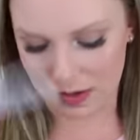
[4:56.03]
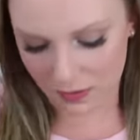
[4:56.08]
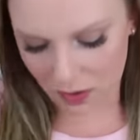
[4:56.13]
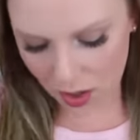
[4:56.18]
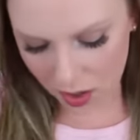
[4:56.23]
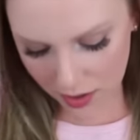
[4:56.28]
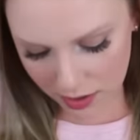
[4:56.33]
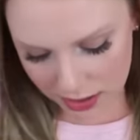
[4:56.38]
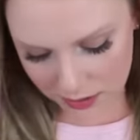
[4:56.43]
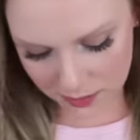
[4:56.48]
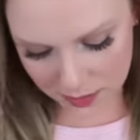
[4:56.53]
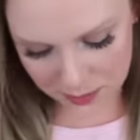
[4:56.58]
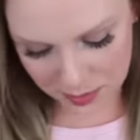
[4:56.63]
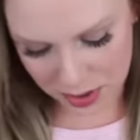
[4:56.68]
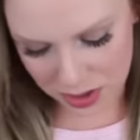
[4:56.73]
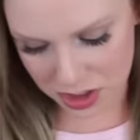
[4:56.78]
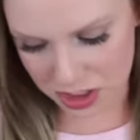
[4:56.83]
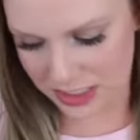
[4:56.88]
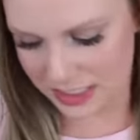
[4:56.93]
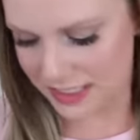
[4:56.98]
I've already
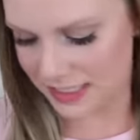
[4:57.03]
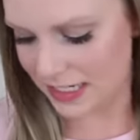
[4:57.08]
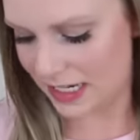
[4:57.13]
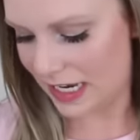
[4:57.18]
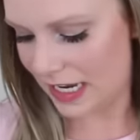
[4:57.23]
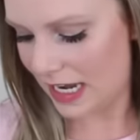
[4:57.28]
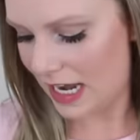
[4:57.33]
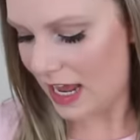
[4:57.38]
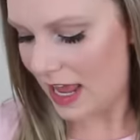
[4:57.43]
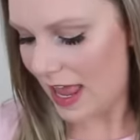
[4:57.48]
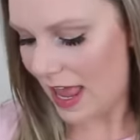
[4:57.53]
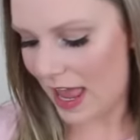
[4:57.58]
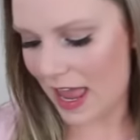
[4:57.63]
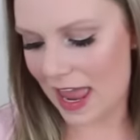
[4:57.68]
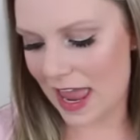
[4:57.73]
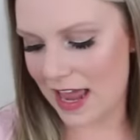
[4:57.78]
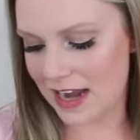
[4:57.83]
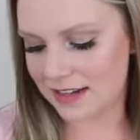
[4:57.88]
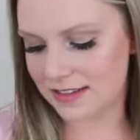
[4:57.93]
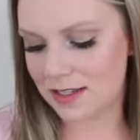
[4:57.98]
repurchased it,
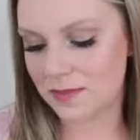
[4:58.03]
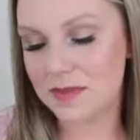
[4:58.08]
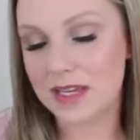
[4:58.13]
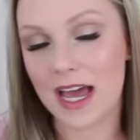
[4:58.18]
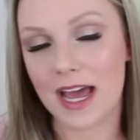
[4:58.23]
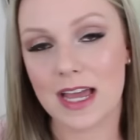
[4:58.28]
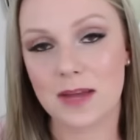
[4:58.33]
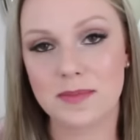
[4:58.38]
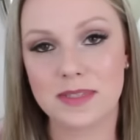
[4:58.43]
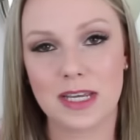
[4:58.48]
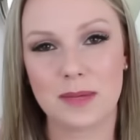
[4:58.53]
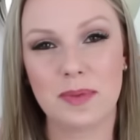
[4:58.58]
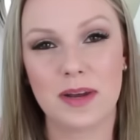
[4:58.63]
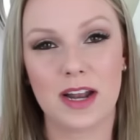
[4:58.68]
and sometimes I